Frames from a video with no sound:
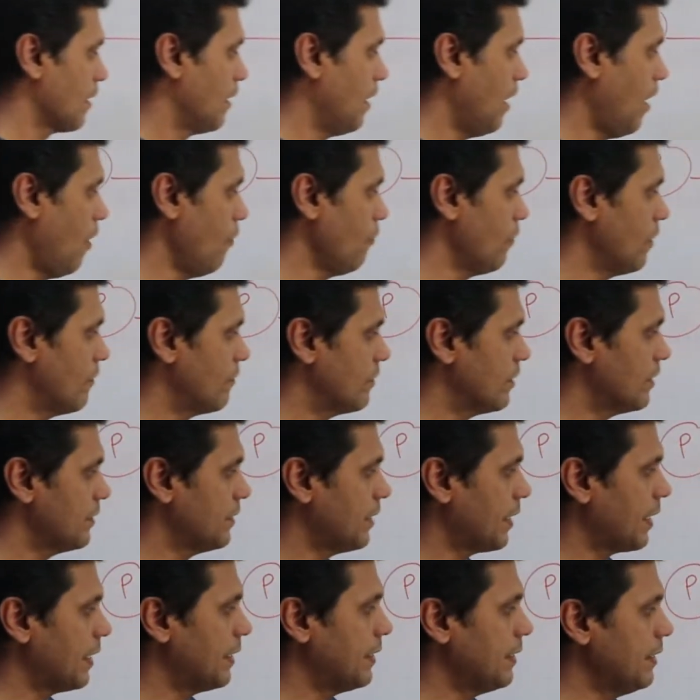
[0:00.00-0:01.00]
However,
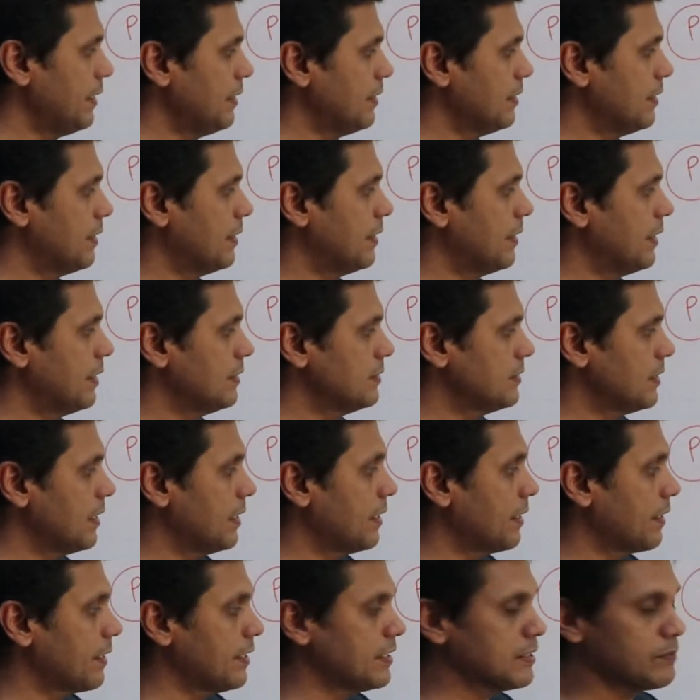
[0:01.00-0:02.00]
the retained earnings
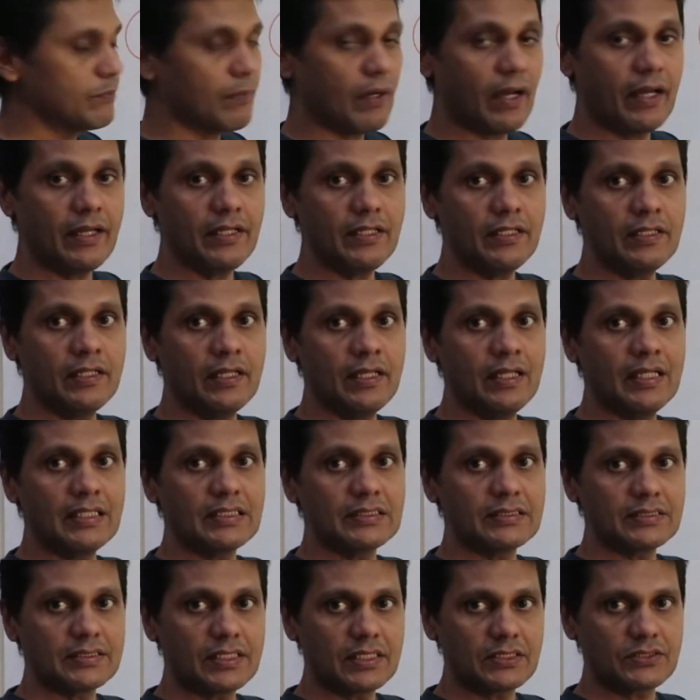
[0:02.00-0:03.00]
increased by
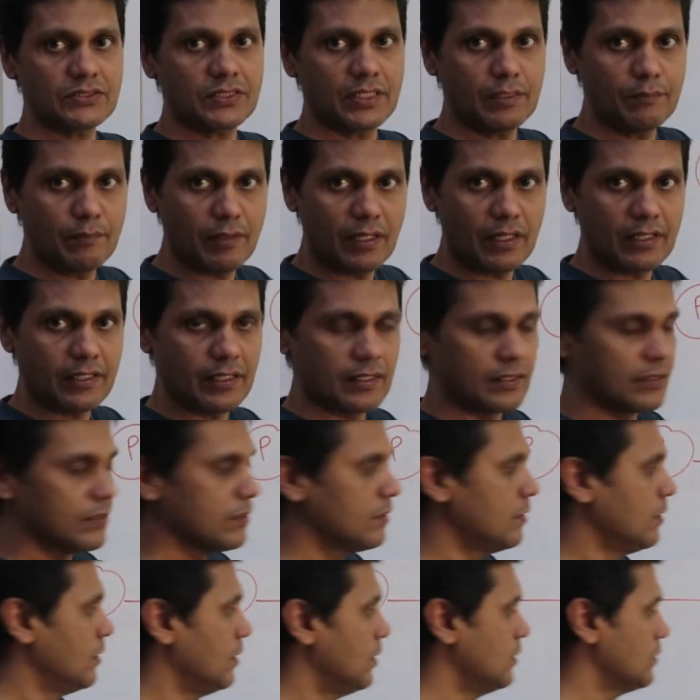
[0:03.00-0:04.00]
60 million.
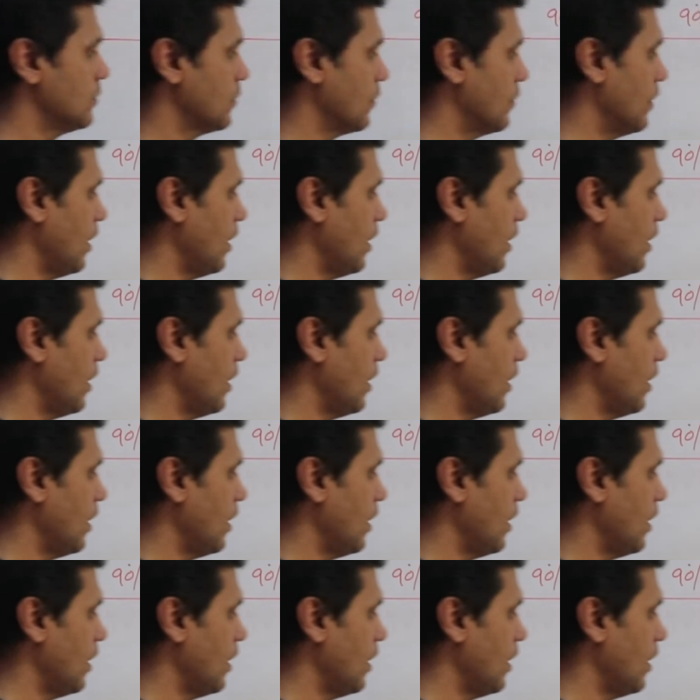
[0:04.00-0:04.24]
So